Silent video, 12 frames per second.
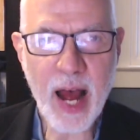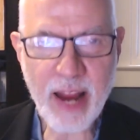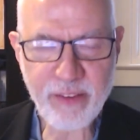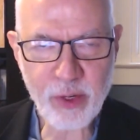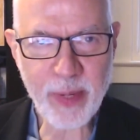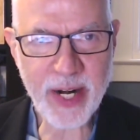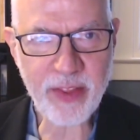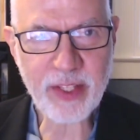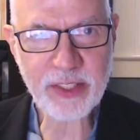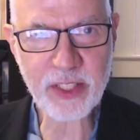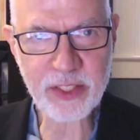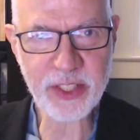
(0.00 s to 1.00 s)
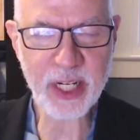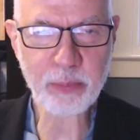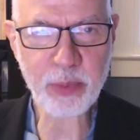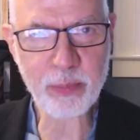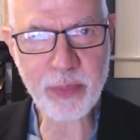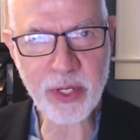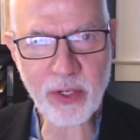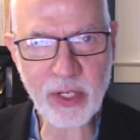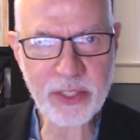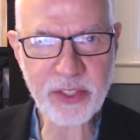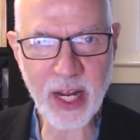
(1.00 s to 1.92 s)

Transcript: Hi, everybody. This is Nick Zembylas.